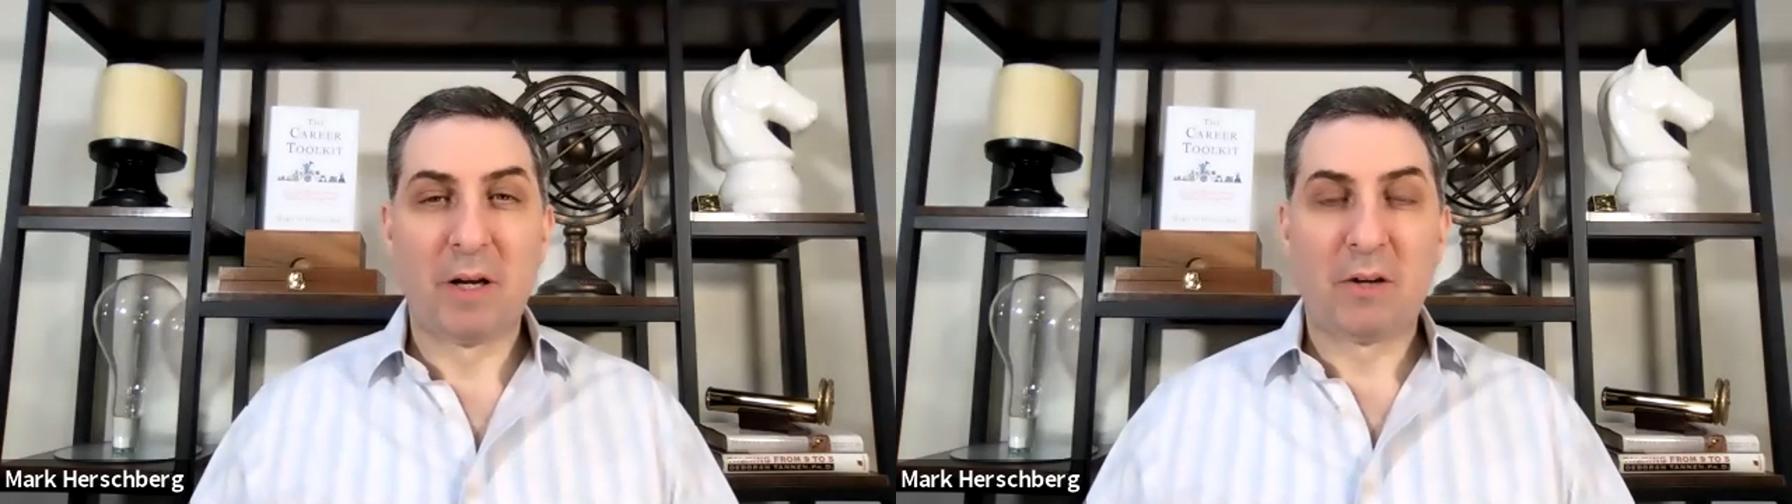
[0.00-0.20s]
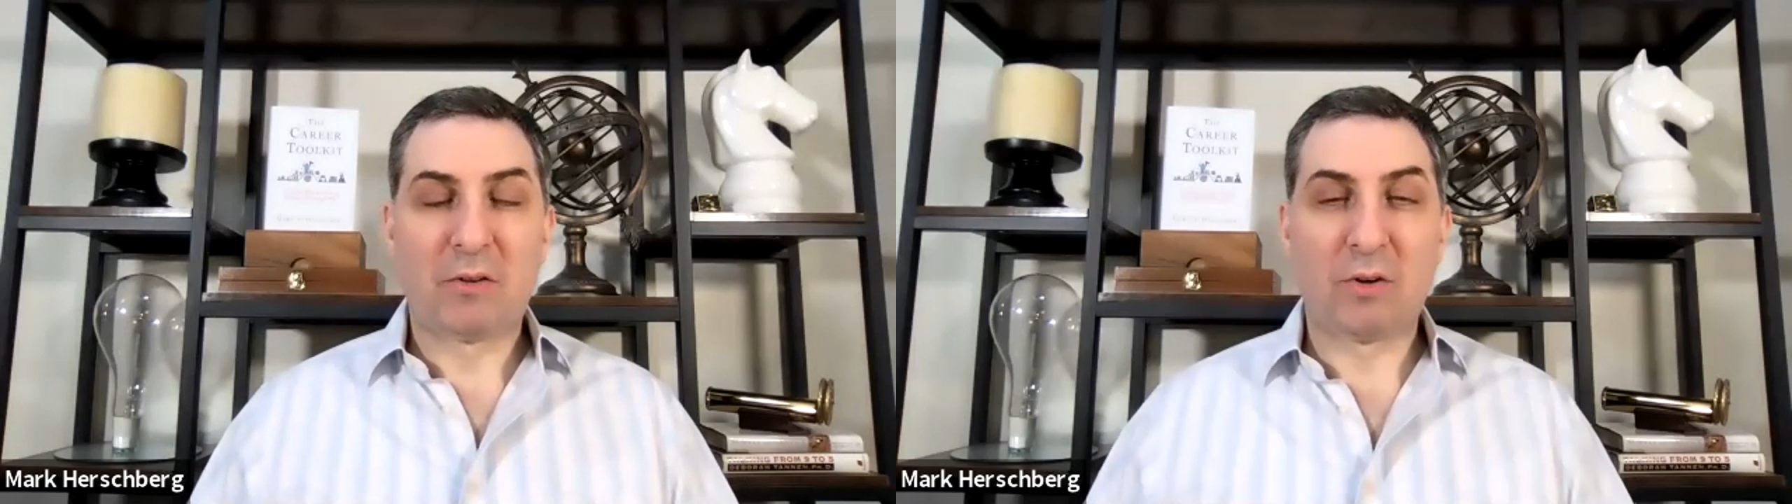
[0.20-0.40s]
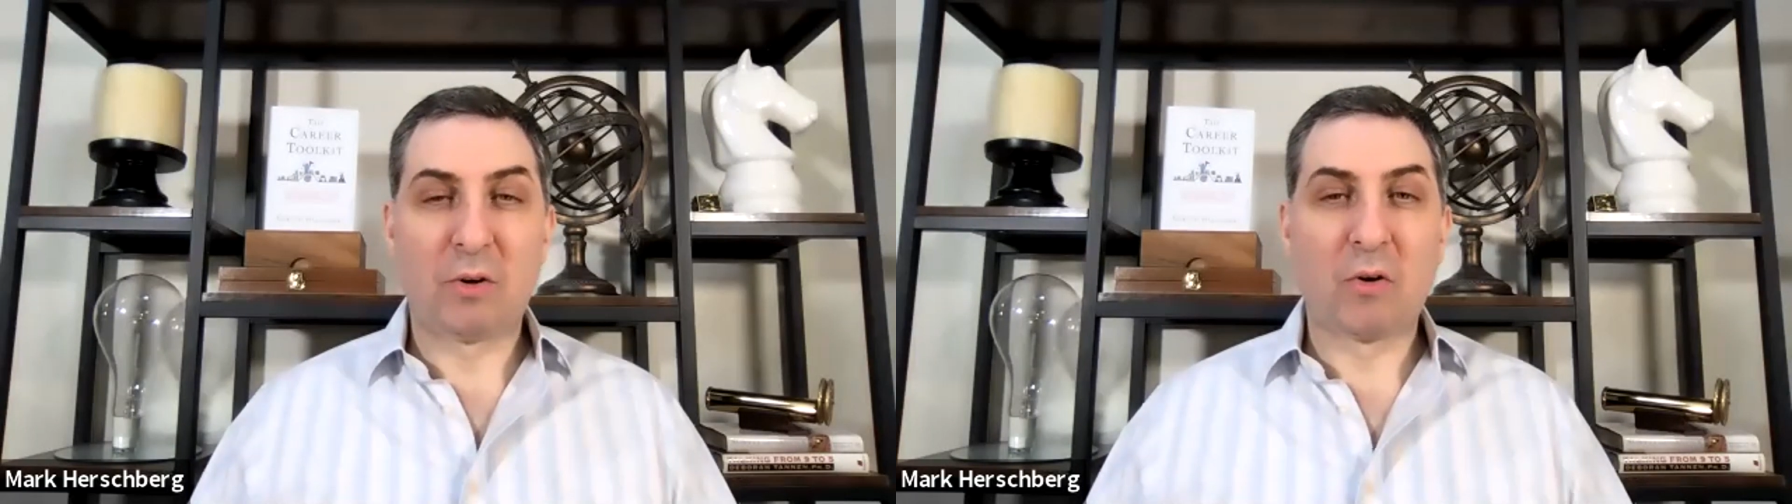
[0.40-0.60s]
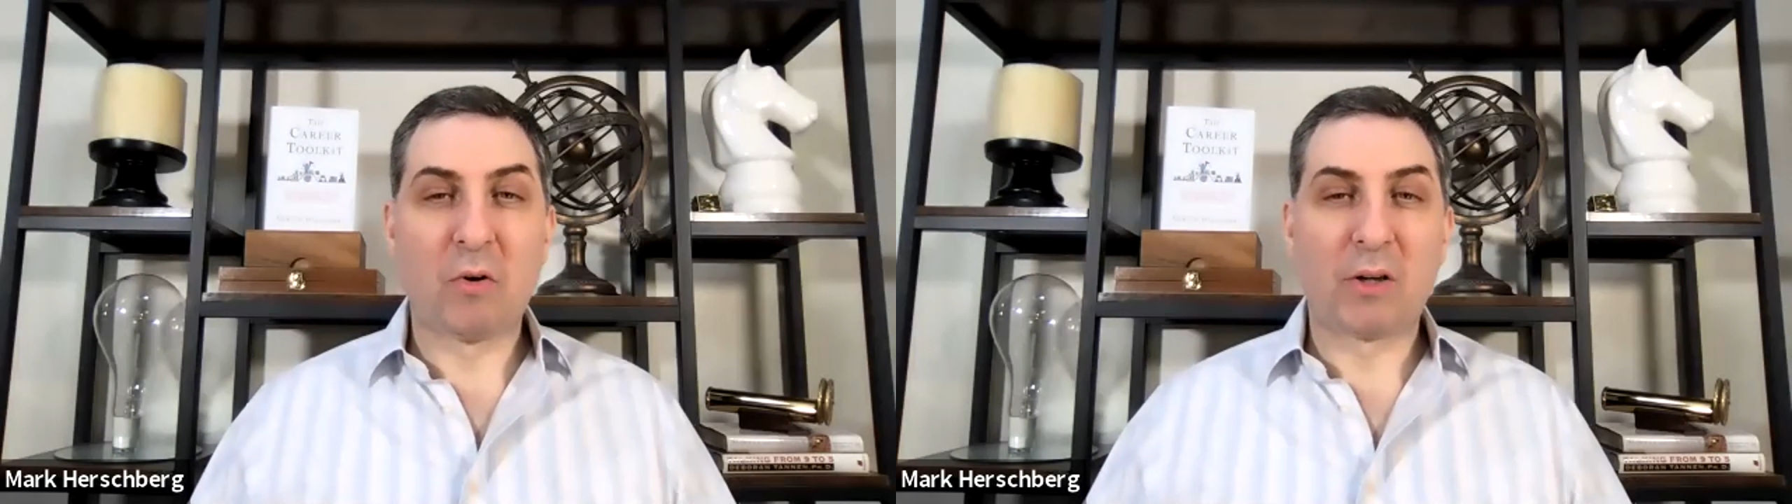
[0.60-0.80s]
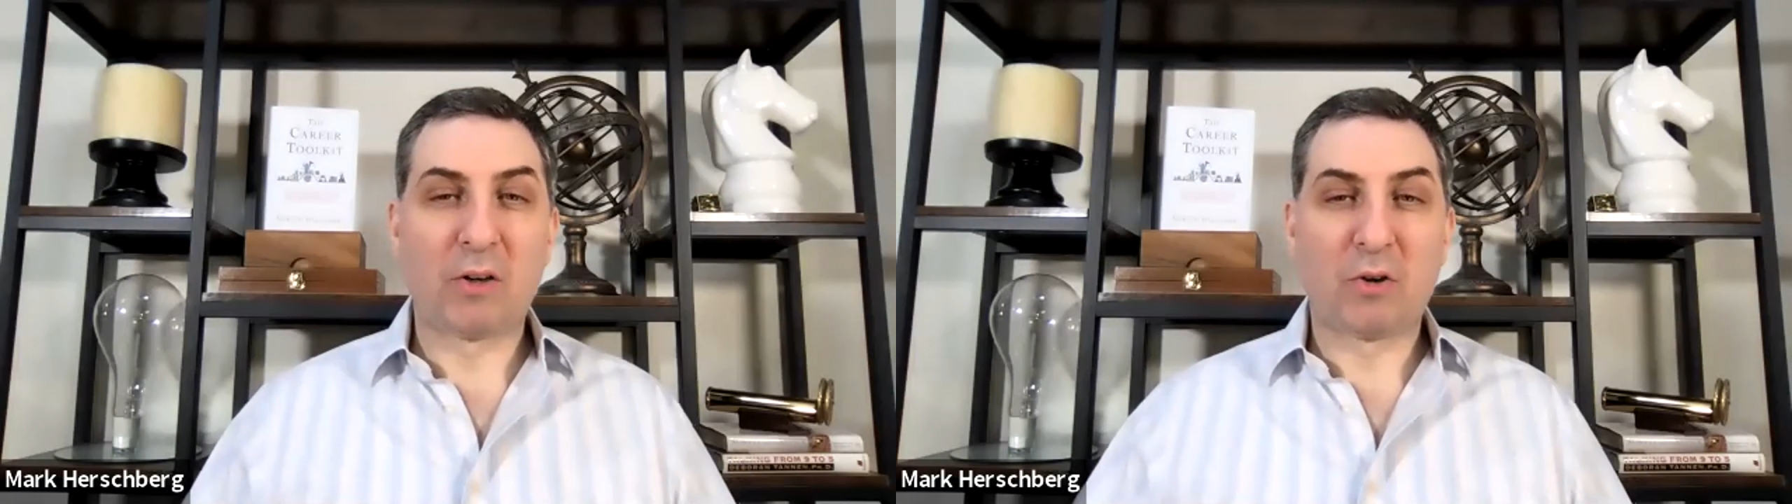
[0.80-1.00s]
So you're
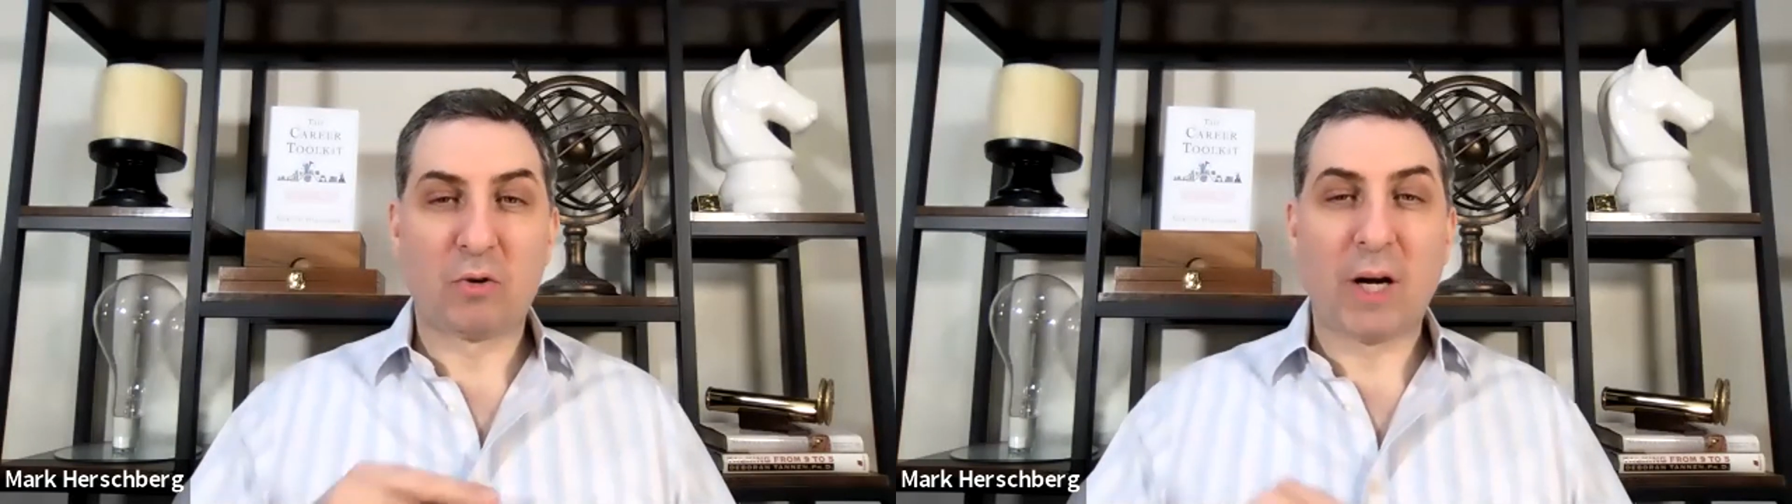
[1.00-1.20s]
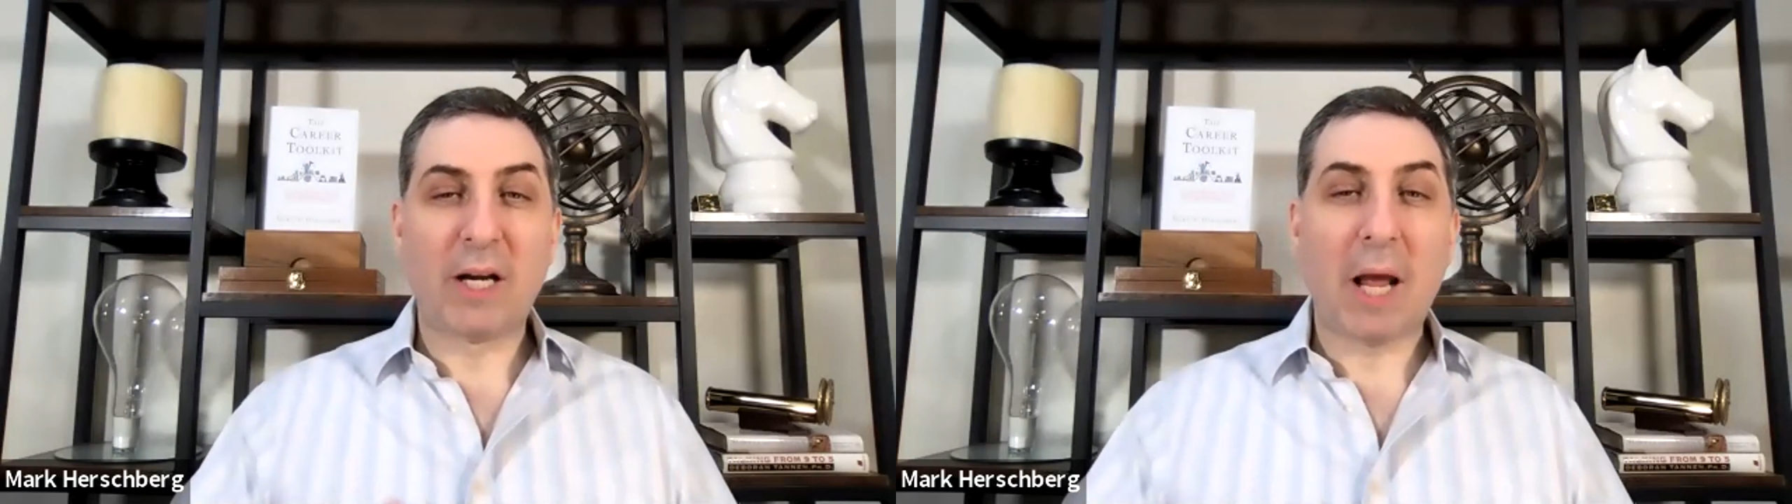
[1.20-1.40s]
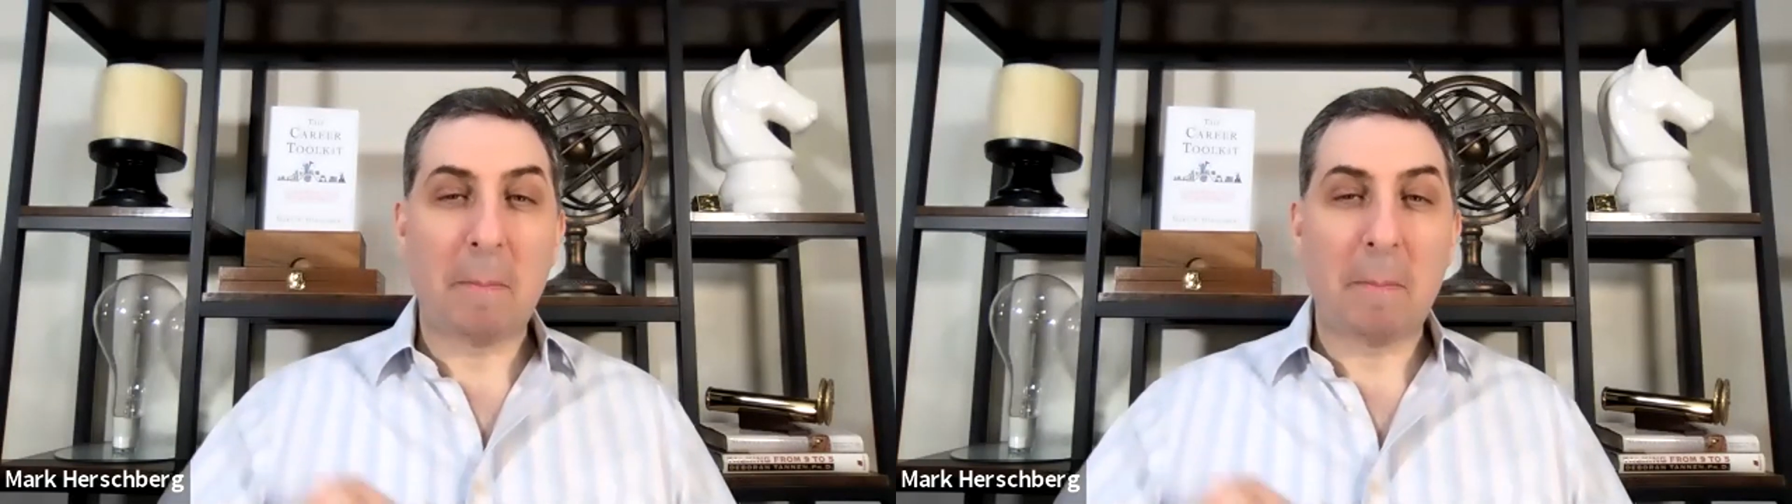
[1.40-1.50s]
going to create a